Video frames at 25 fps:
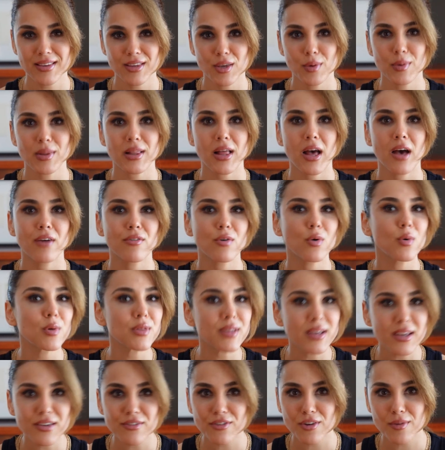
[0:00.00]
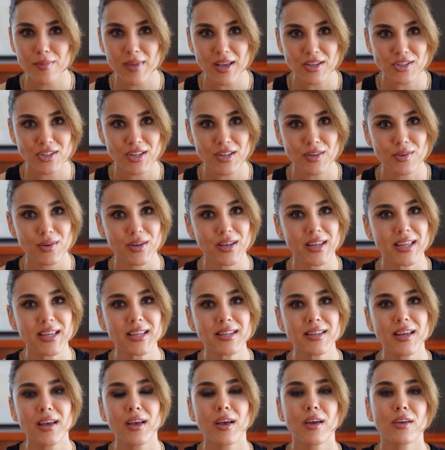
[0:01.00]
you will have all the information you
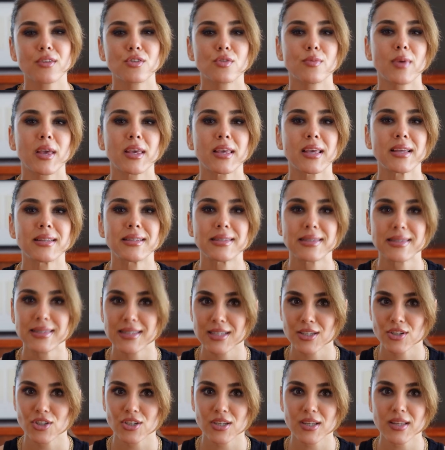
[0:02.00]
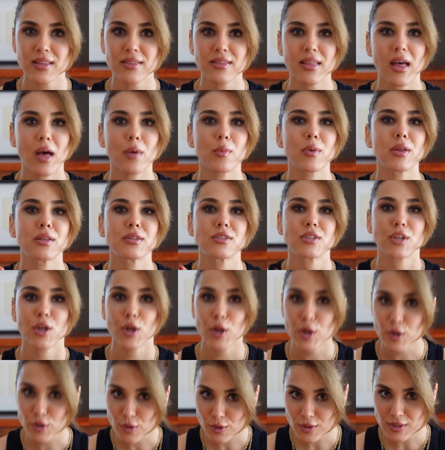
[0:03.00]
need to make a decision that will
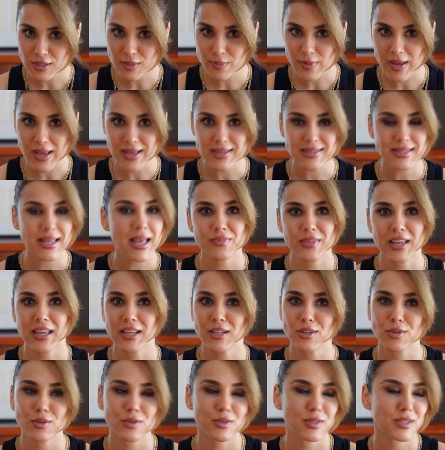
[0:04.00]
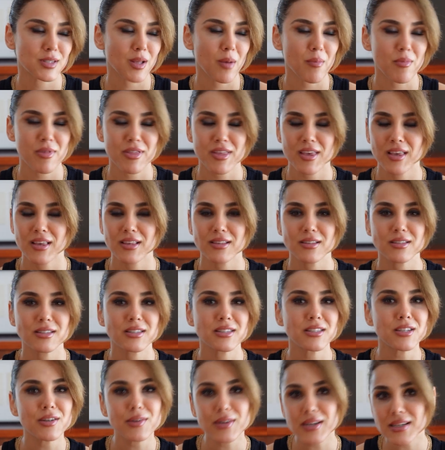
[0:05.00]
turn your space into something
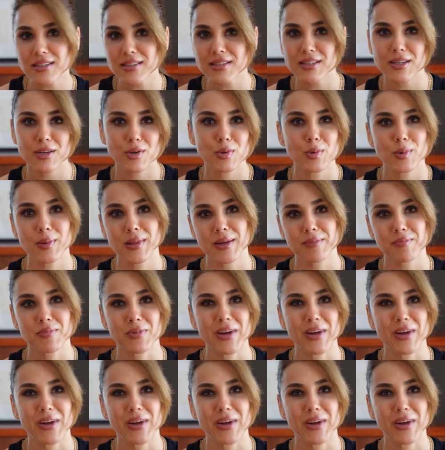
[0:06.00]
seriously cool and